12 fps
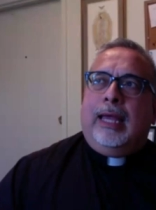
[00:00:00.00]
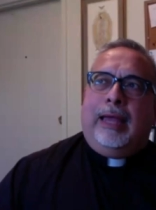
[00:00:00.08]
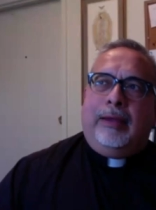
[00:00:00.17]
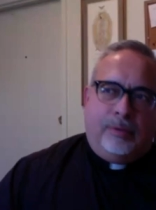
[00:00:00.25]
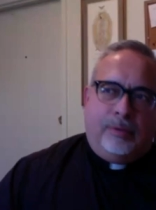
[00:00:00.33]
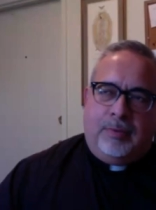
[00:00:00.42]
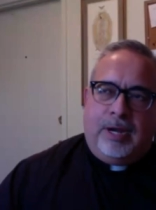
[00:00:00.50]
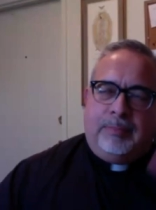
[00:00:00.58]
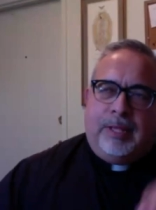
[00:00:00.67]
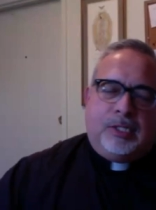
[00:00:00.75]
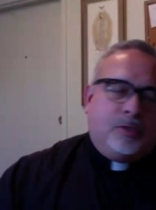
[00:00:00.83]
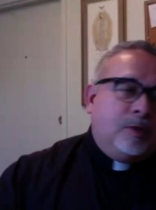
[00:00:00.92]
I only read
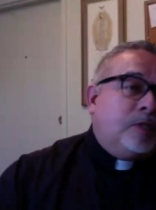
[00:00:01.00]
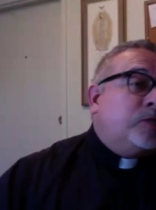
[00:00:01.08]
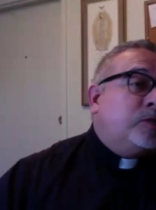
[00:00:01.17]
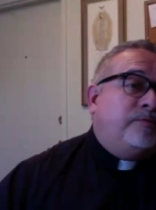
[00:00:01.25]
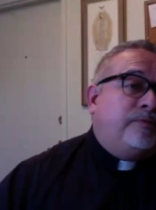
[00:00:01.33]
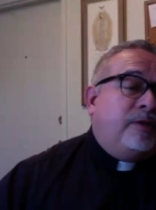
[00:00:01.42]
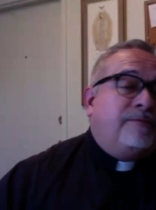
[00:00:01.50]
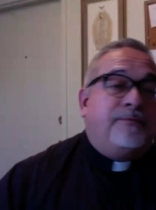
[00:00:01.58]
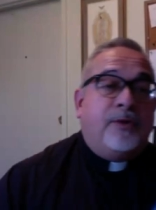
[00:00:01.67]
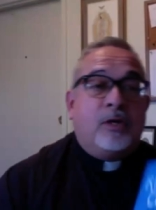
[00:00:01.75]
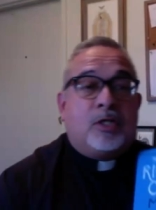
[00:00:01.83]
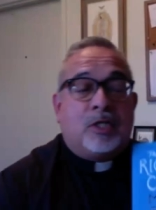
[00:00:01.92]
about, so this is the
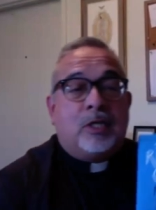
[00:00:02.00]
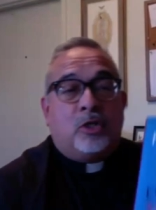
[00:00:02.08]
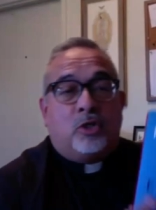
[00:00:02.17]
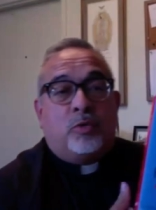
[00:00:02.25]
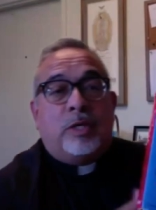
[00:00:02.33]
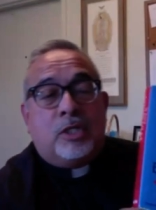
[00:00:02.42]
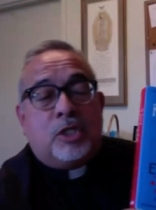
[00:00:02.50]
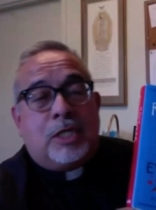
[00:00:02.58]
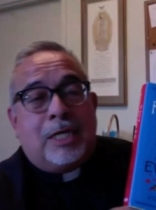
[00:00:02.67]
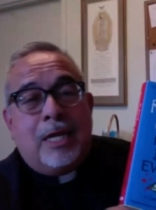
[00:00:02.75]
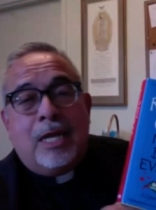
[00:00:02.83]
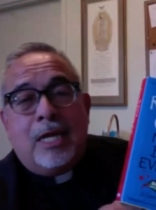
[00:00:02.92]
first in a
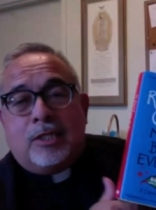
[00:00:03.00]
trilogy.